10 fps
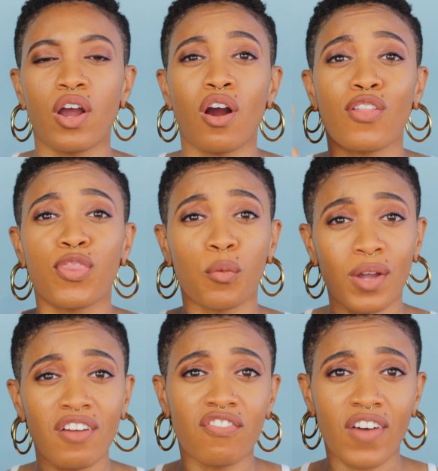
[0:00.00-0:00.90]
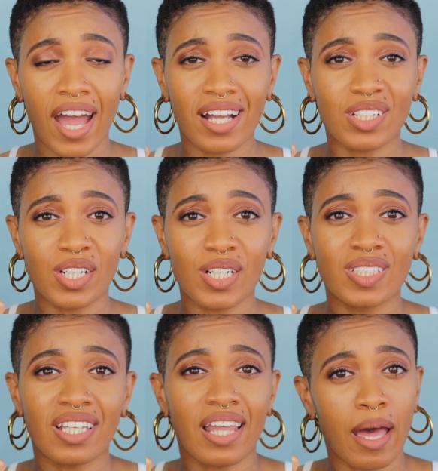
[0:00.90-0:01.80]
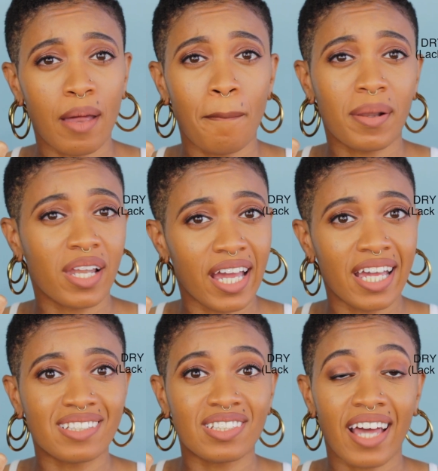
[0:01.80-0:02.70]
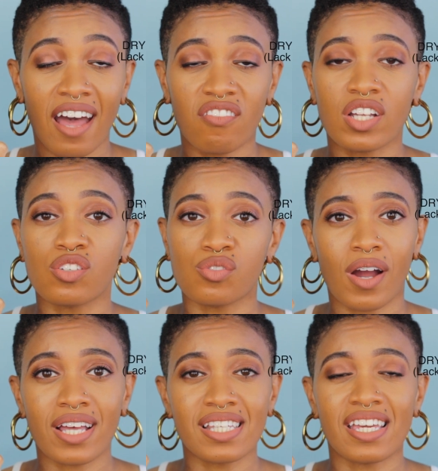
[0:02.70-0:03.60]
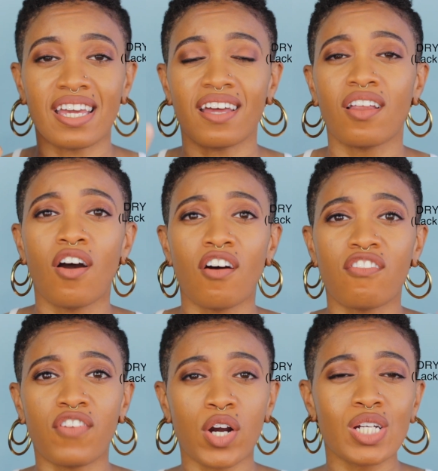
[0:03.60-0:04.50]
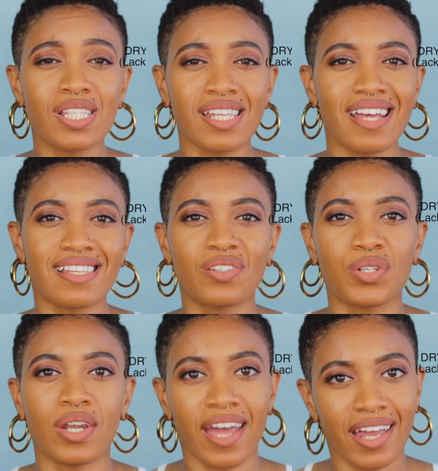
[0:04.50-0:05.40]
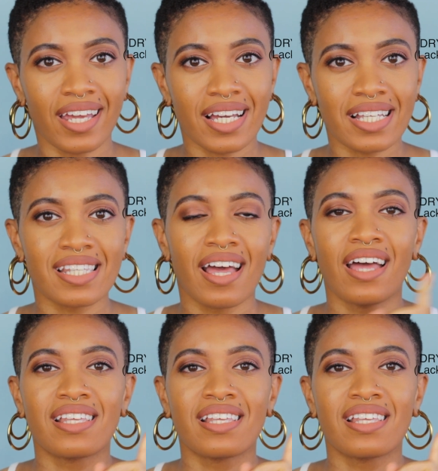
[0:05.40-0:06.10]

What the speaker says: there are three factors that play into having dry skin. First, it's genetics.